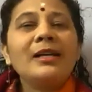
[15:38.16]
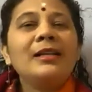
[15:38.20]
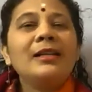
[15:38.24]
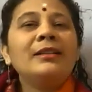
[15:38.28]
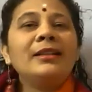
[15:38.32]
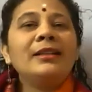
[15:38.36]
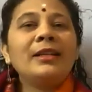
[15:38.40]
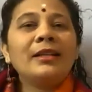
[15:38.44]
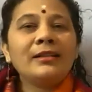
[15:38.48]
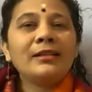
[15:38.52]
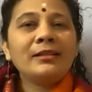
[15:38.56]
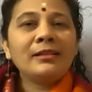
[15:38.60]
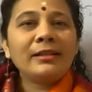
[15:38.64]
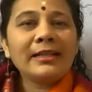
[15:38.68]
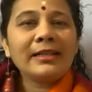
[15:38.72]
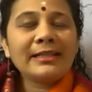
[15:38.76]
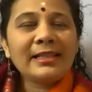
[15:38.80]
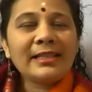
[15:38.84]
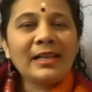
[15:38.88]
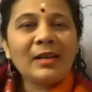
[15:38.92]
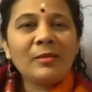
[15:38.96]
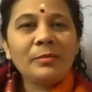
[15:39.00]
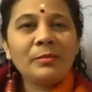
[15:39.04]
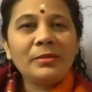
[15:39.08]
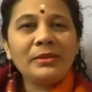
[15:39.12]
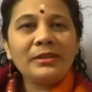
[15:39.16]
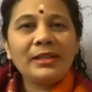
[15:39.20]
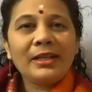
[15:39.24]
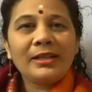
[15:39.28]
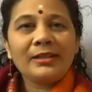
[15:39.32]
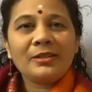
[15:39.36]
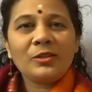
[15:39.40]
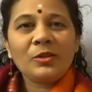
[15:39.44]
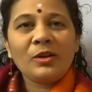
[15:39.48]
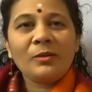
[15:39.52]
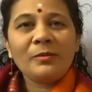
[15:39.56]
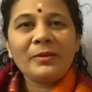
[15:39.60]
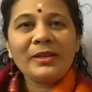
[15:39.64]
The another example that
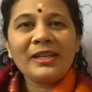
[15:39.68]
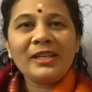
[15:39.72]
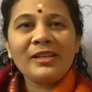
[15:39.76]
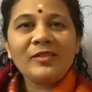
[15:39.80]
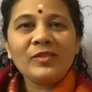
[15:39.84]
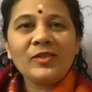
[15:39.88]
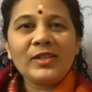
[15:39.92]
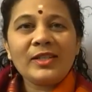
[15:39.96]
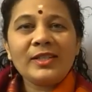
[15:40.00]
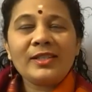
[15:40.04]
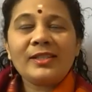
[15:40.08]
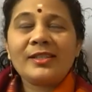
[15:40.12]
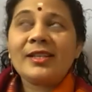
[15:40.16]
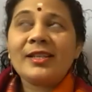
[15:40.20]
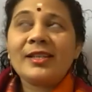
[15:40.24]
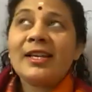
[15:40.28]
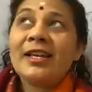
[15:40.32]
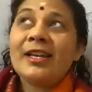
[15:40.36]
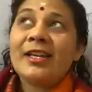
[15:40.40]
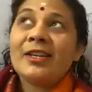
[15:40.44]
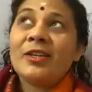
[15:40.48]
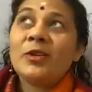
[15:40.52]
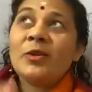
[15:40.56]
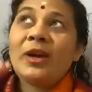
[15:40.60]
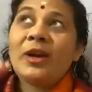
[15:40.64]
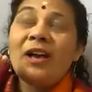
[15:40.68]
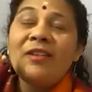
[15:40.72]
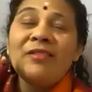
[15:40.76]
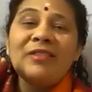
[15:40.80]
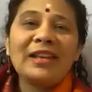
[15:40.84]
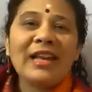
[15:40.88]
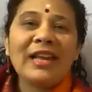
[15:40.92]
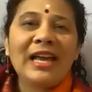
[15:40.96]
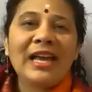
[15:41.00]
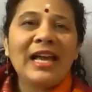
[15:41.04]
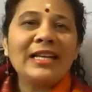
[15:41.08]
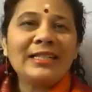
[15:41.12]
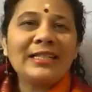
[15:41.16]
Swami gives is, you have an
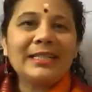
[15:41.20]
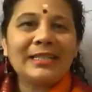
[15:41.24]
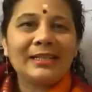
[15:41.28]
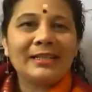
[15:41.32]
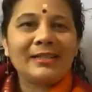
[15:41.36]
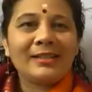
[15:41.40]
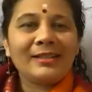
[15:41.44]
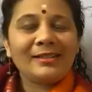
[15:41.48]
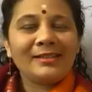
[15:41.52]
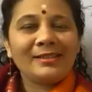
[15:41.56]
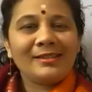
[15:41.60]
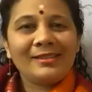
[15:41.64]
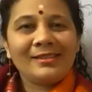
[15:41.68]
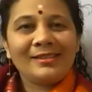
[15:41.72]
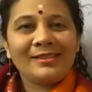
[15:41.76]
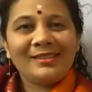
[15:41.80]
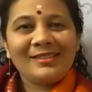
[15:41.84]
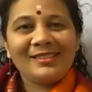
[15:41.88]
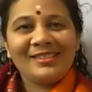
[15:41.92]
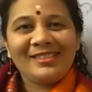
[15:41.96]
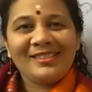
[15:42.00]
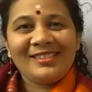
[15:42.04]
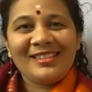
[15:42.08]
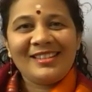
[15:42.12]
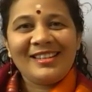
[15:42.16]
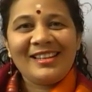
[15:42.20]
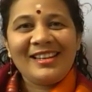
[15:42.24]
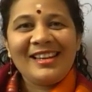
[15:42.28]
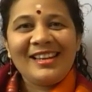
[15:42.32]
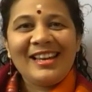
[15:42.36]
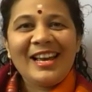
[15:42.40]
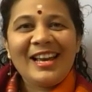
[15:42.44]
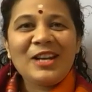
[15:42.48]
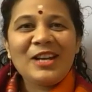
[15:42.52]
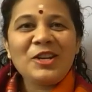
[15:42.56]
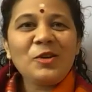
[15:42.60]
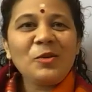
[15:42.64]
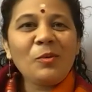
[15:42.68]
attic
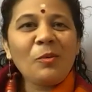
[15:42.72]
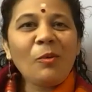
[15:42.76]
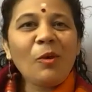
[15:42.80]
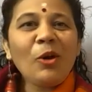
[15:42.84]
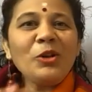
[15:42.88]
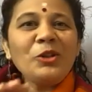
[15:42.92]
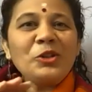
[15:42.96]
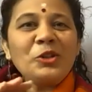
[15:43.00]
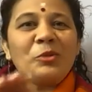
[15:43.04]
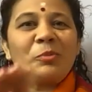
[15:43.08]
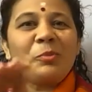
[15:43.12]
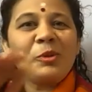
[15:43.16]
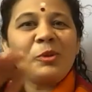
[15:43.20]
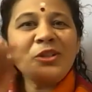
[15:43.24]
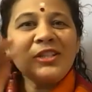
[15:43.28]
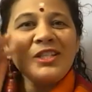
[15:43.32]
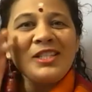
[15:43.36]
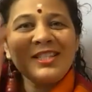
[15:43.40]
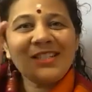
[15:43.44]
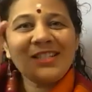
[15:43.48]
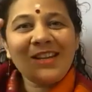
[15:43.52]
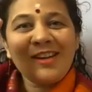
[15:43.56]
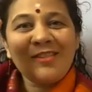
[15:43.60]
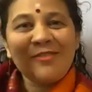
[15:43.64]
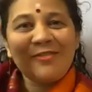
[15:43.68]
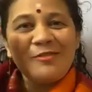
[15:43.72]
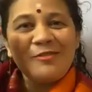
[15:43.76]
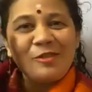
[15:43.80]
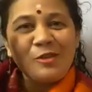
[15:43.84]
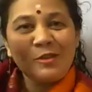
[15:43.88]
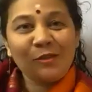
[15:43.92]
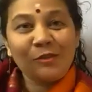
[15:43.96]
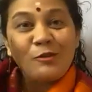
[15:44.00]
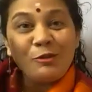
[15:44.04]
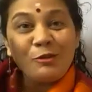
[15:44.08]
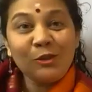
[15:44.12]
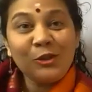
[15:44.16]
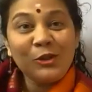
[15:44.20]
and you want to put stuff,
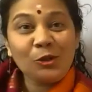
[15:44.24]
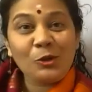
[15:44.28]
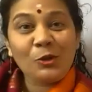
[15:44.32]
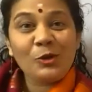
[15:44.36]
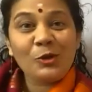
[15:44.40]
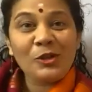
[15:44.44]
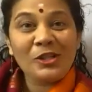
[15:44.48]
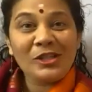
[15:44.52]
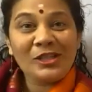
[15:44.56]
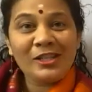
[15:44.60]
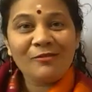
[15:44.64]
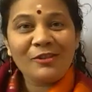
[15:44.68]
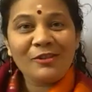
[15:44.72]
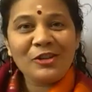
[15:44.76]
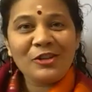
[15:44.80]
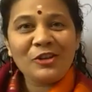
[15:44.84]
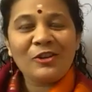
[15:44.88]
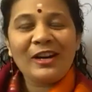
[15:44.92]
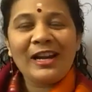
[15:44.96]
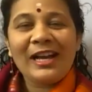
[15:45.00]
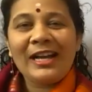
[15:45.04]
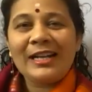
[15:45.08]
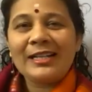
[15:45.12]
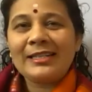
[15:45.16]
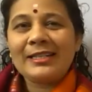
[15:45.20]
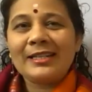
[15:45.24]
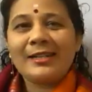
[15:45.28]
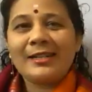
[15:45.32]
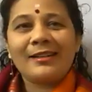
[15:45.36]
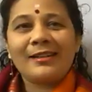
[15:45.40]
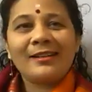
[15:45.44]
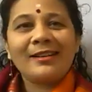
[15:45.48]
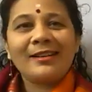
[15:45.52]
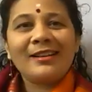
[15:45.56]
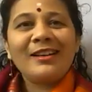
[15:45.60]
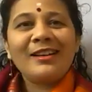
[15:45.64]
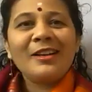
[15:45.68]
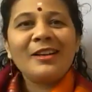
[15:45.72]
store stuff in your attic.
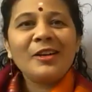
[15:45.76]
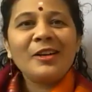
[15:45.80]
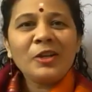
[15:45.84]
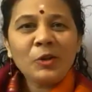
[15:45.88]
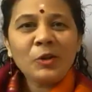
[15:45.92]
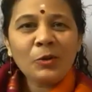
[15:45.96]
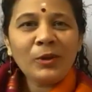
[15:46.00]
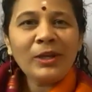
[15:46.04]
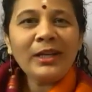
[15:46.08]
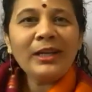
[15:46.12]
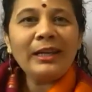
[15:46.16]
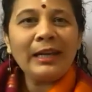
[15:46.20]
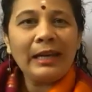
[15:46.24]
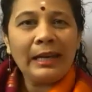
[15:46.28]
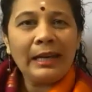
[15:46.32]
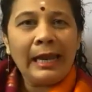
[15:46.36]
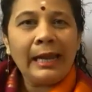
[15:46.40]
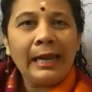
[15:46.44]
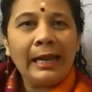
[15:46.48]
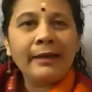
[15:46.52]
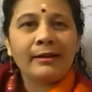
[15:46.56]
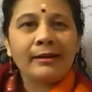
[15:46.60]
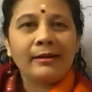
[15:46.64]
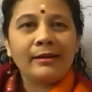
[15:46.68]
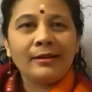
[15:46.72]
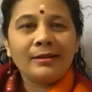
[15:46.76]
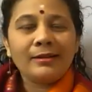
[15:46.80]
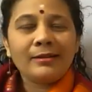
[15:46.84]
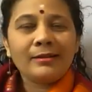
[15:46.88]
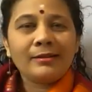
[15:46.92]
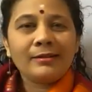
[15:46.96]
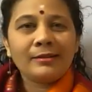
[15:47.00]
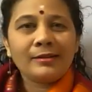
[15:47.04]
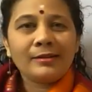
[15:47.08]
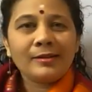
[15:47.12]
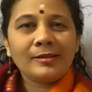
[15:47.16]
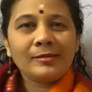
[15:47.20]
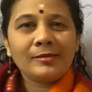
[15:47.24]
You need a ladder,
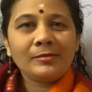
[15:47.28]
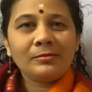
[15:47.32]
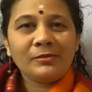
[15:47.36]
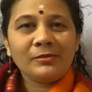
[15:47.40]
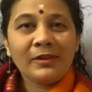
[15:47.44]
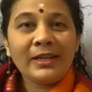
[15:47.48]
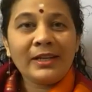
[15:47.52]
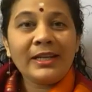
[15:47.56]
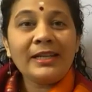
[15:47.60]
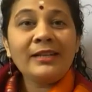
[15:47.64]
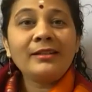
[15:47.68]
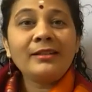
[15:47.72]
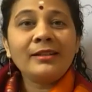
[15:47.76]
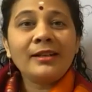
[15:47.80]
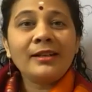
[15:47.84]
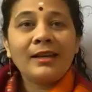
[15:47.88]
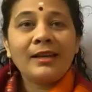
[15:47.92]
right?